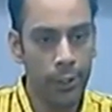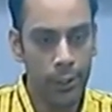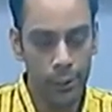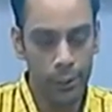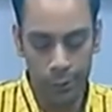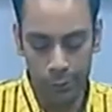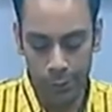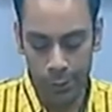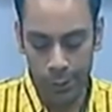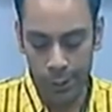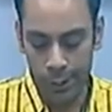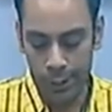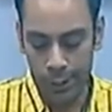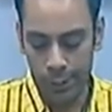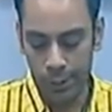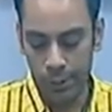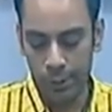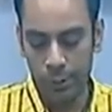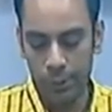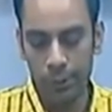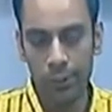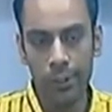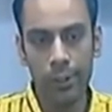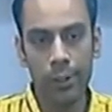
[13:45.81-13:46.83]
So we run
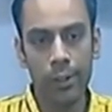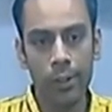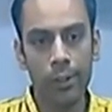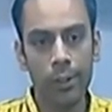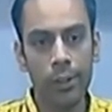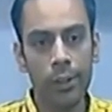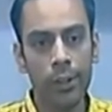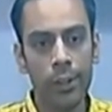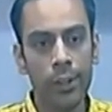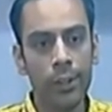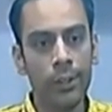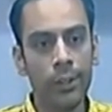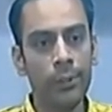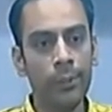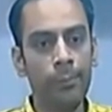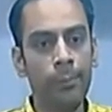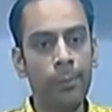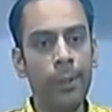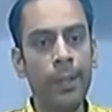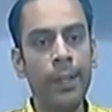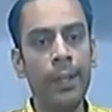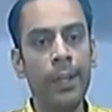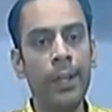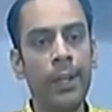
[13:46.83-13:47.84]
2
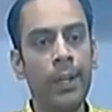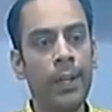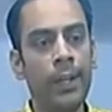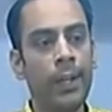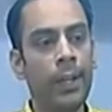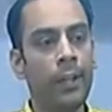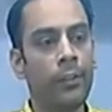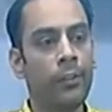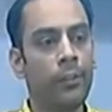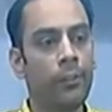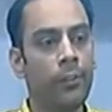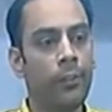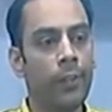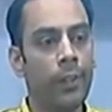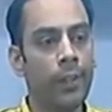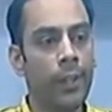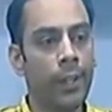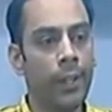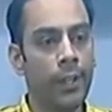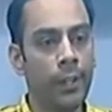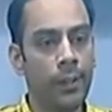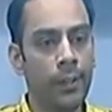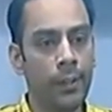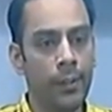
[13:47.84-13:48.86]
parallel tracks over
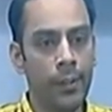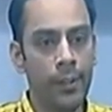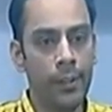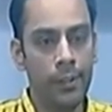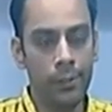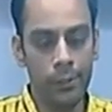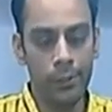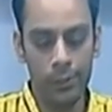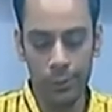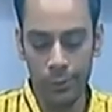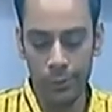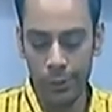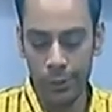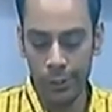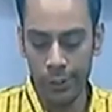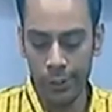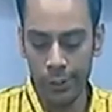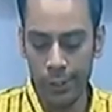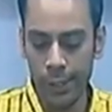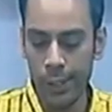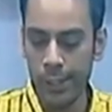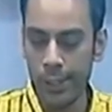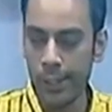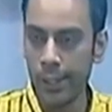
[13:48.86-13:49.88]
there to judge
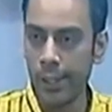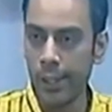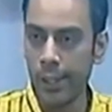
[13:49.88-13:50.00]
that